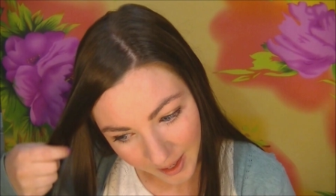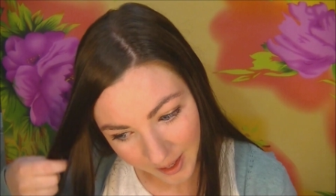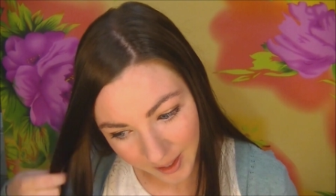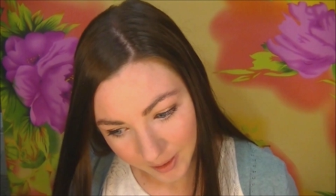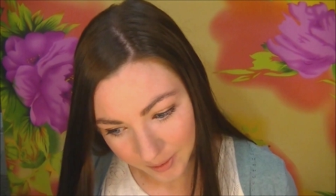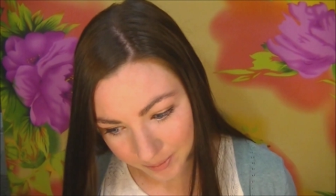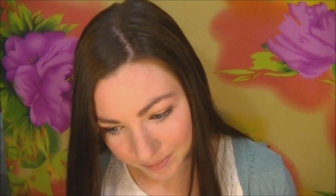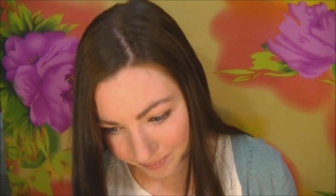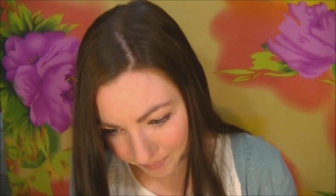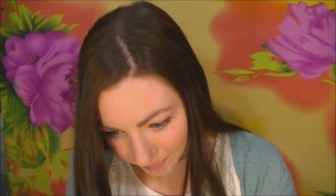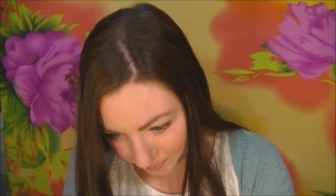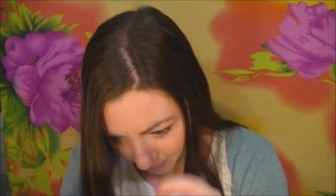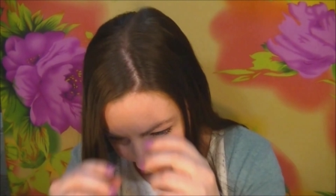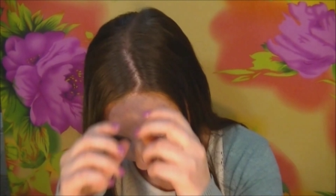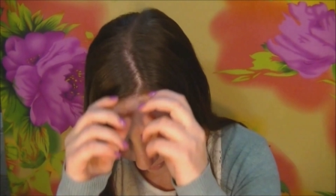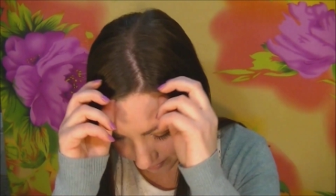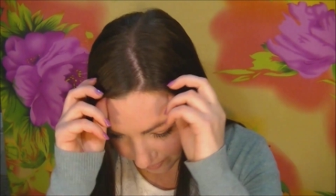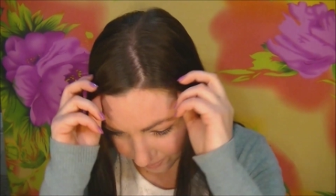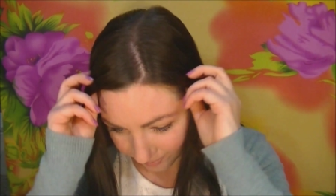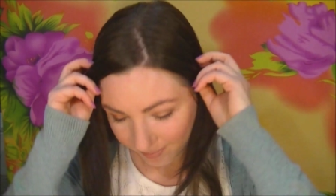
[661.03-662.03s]

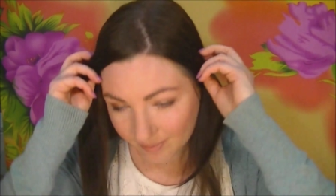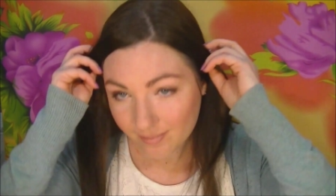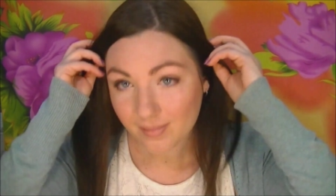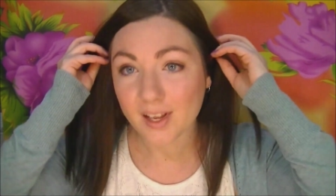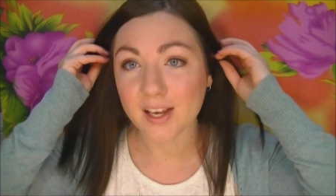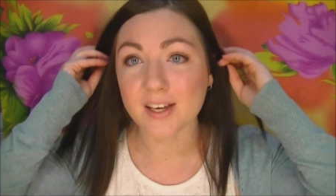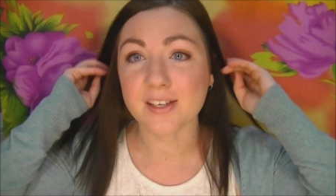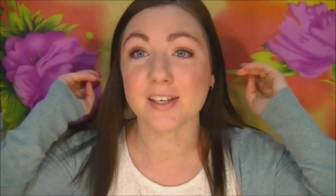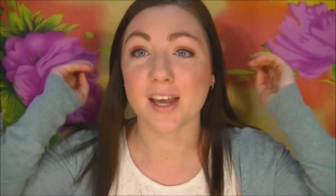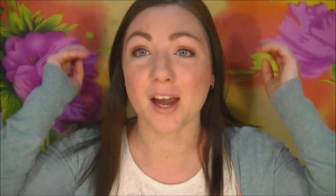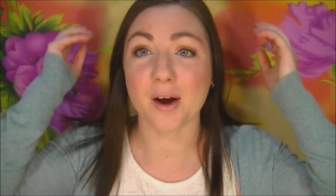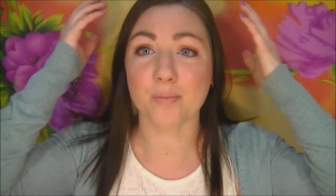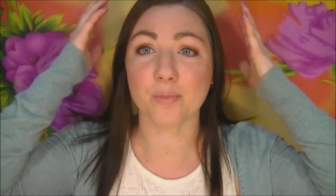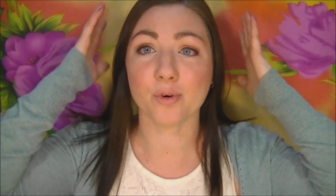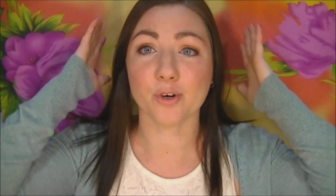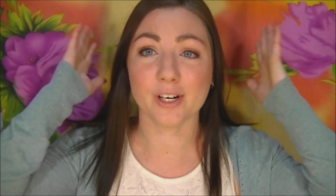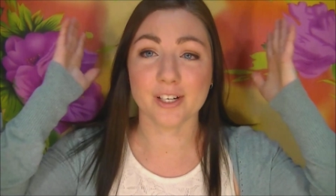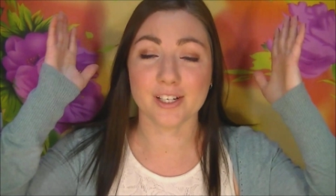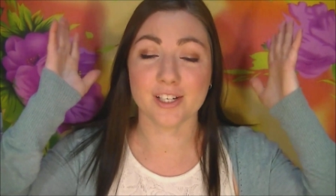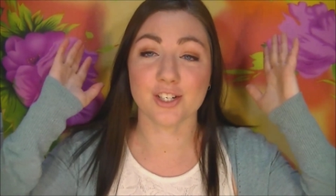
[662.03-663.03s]
So yeah,
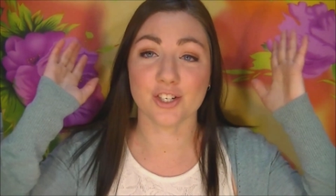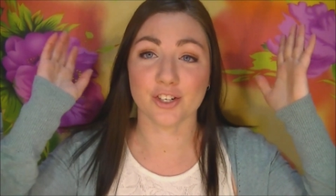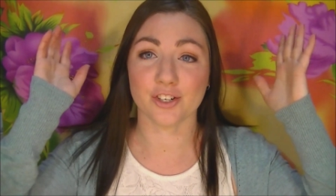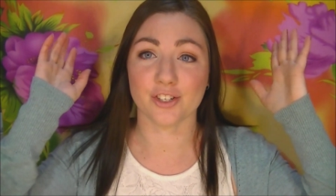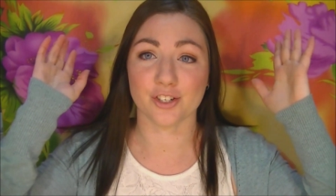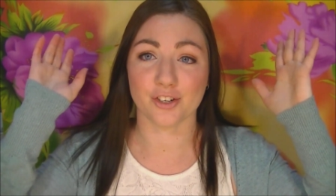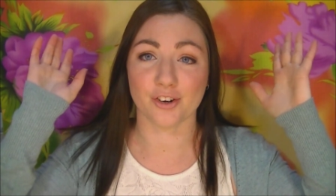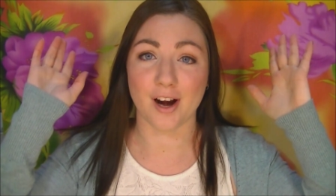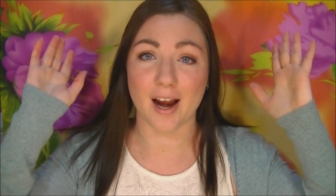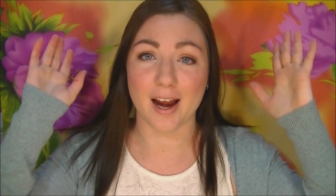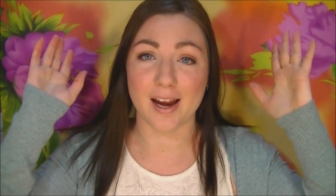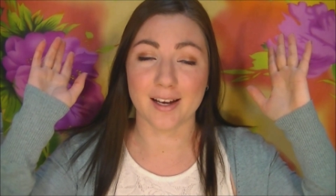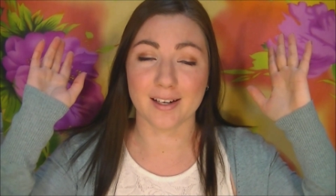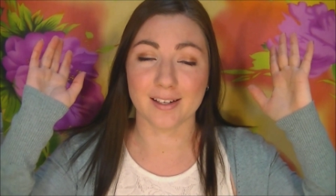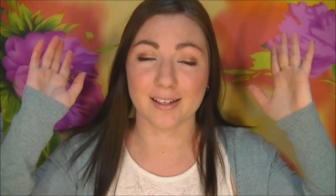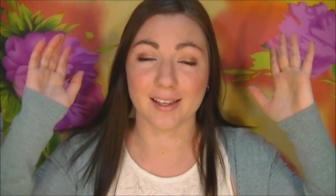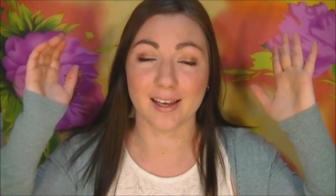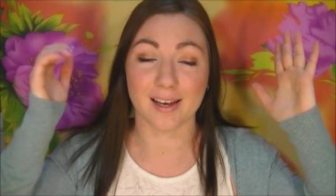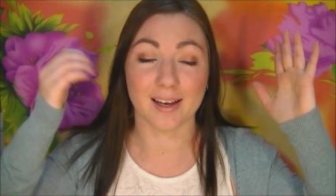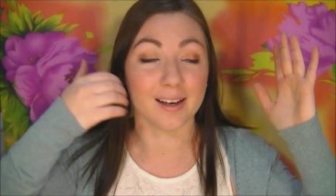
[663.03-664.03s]
pretty sure it's grey
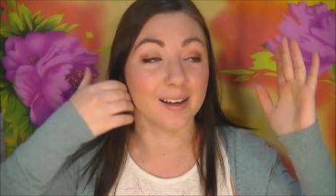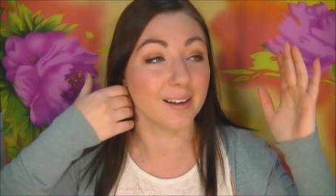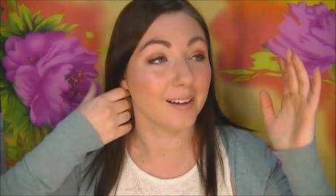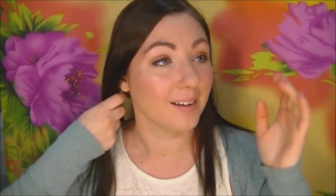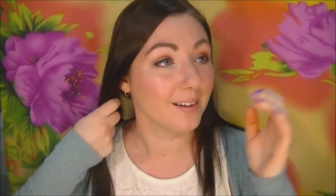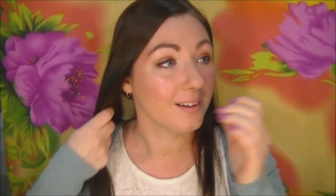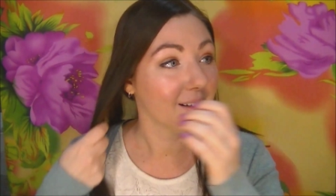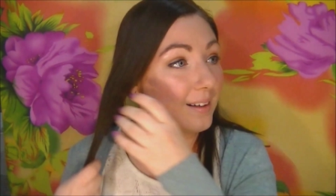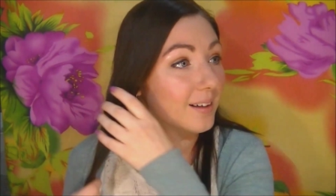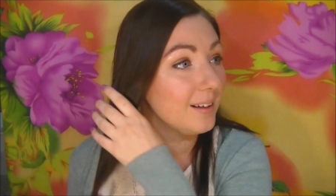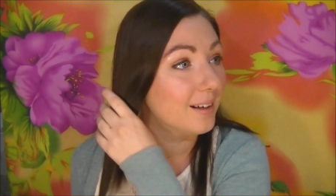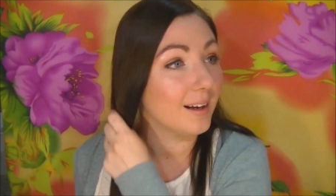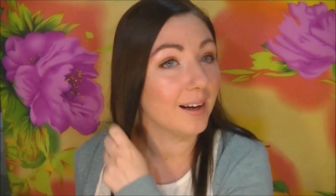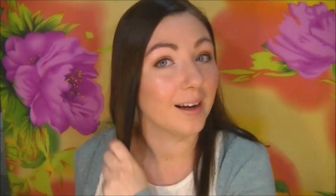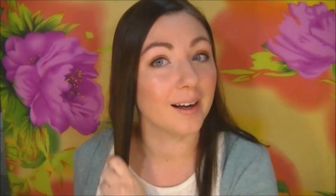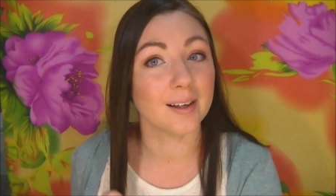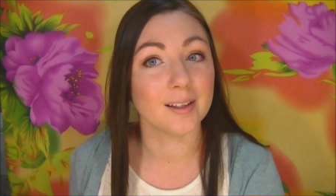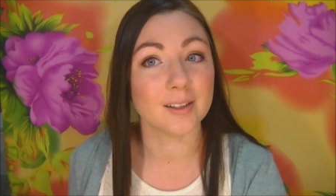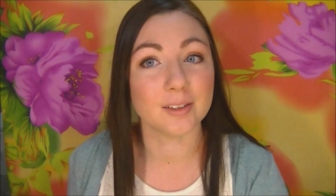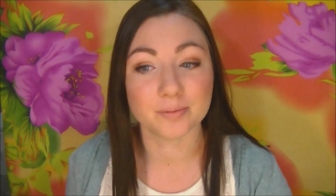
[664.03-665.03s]
under there.
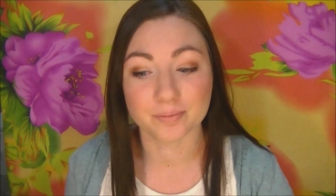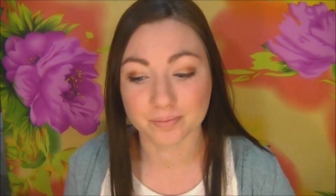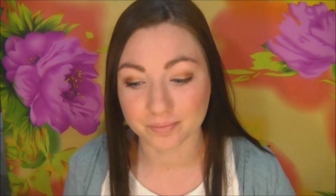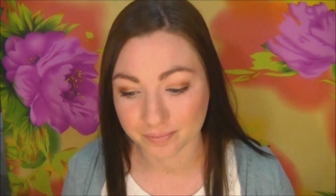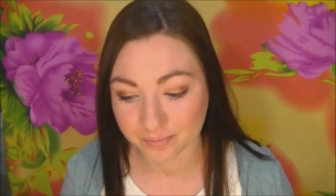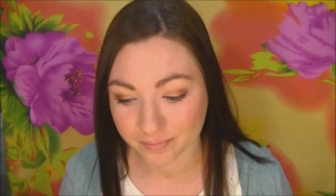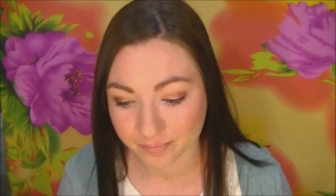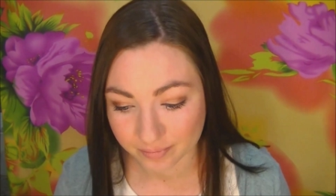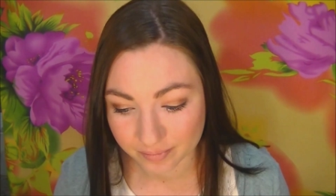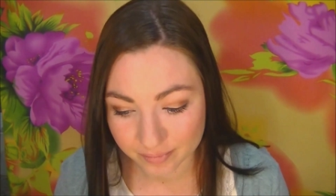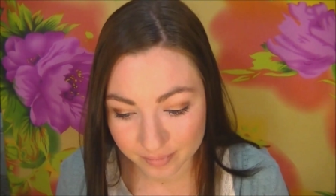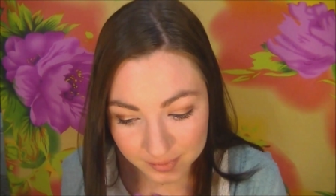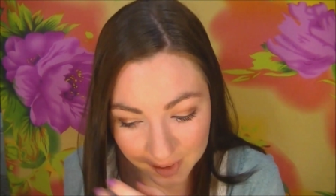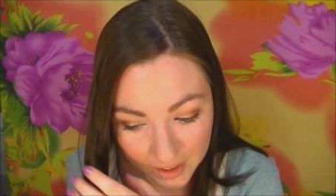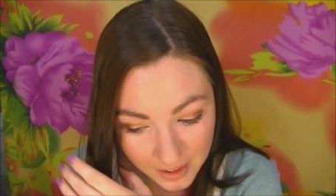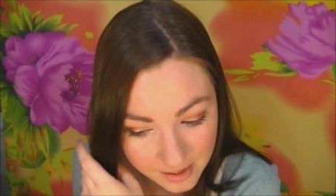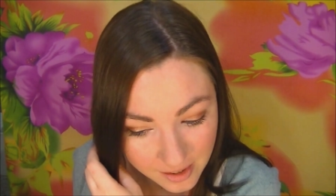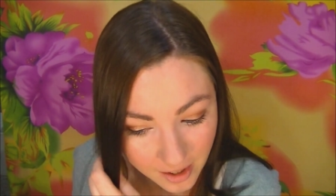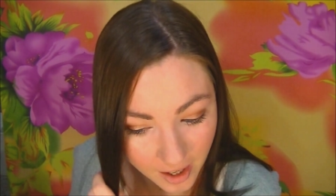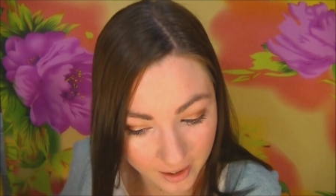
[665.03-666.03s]

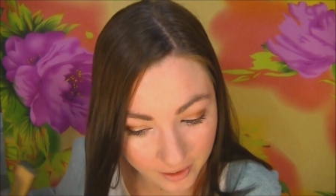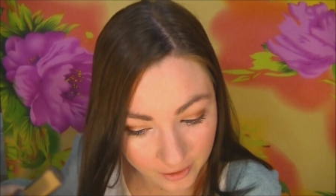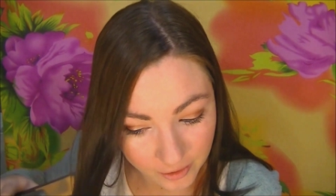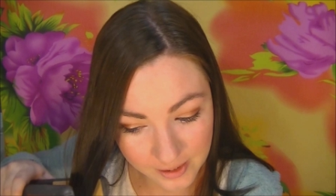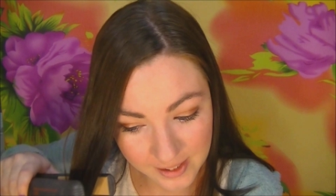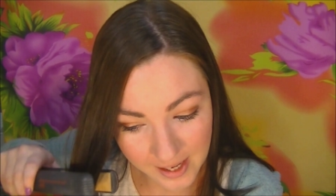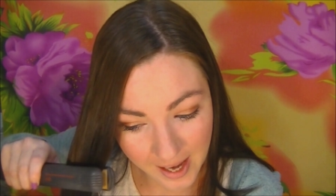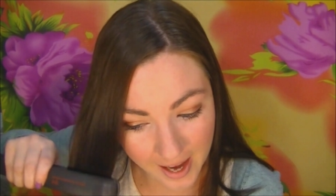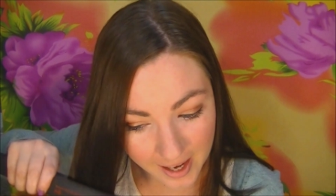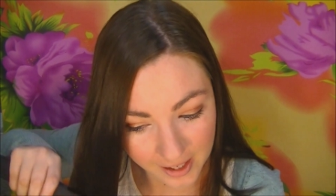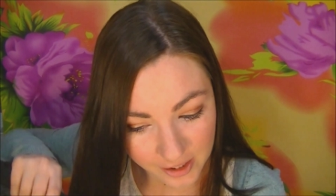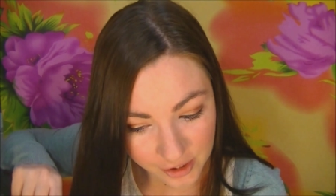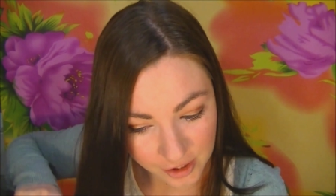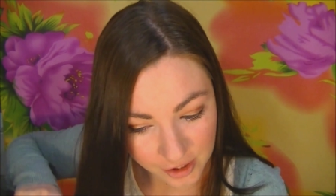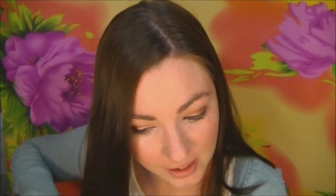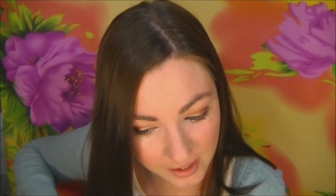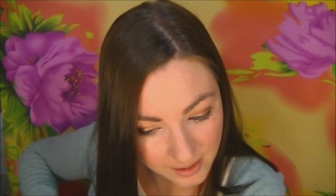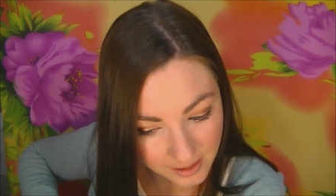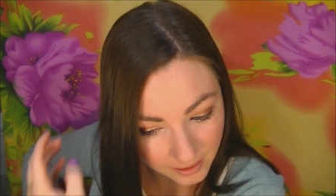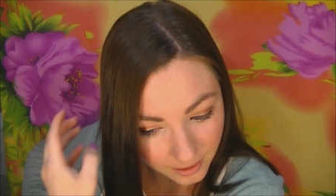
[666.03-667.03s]
It kind of looks
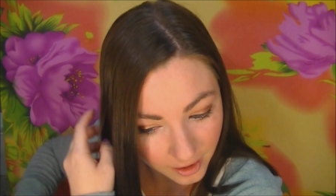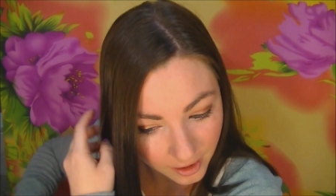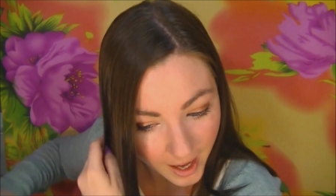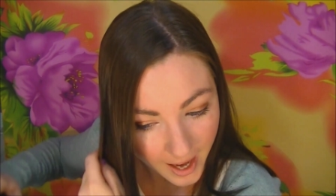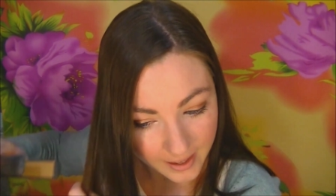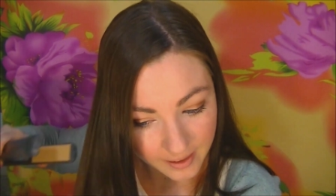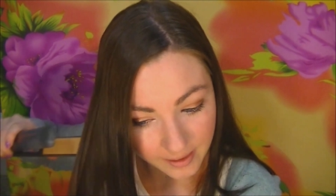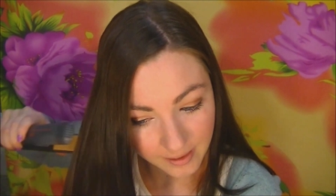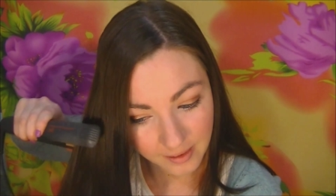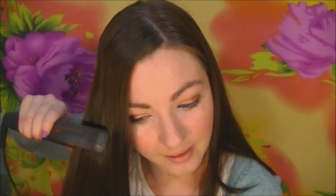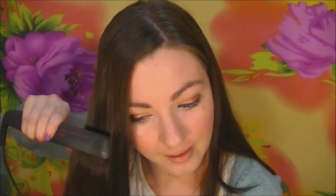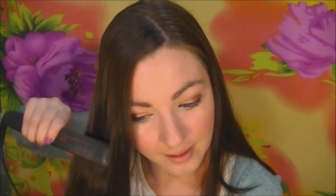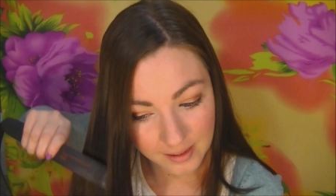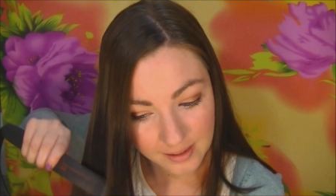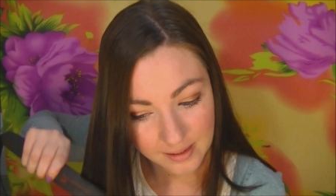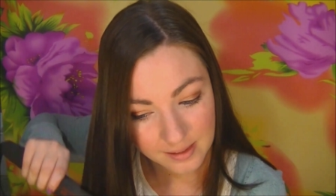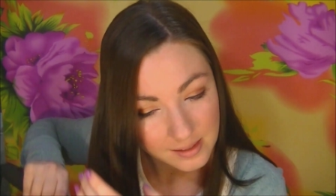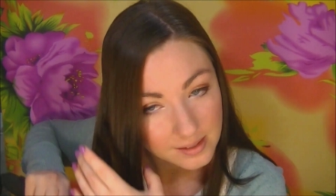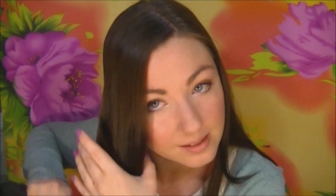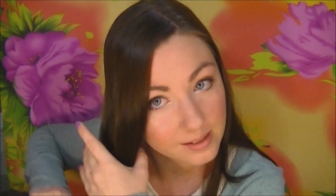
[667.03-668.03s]
ashy, it's lighter than
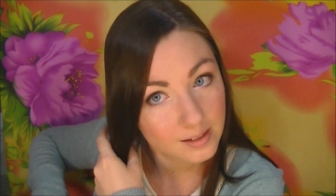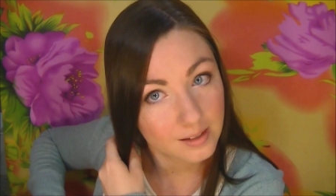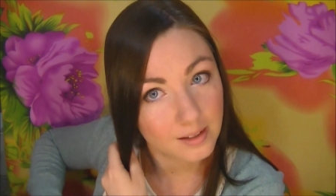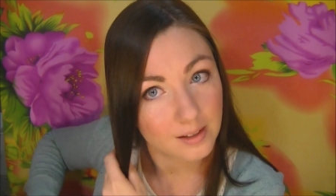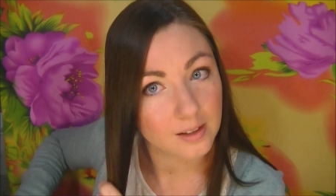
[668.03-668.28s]
this.